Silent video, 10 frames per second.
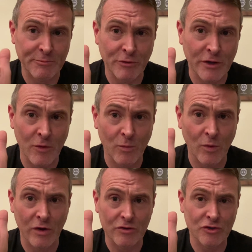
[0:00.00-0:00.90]
pre-owned
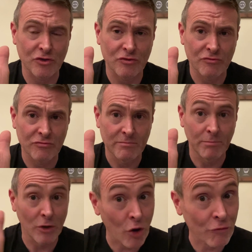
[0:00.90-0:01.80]
watch
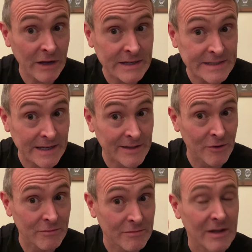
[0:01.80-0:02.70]
below retail
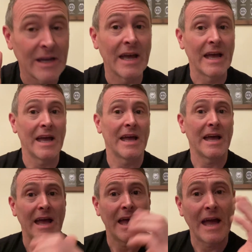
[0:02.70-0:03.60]
though,
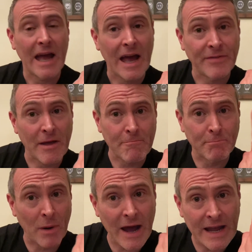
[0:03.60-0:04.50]
and then
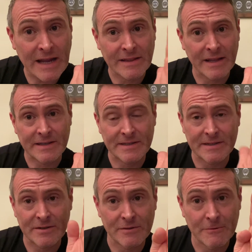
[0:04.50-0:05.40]
buying
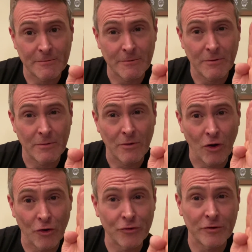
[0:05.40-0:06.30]
this
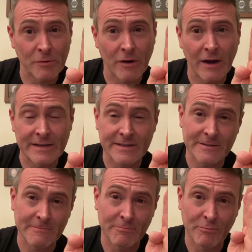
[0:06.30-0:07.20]

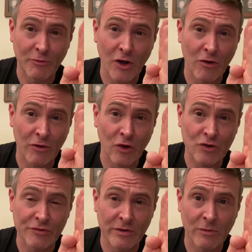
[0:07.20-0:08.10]
underpriced pre-owned
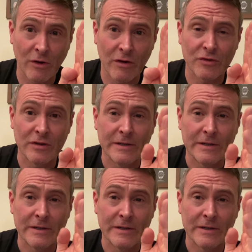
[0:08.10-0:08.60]
luxury watch.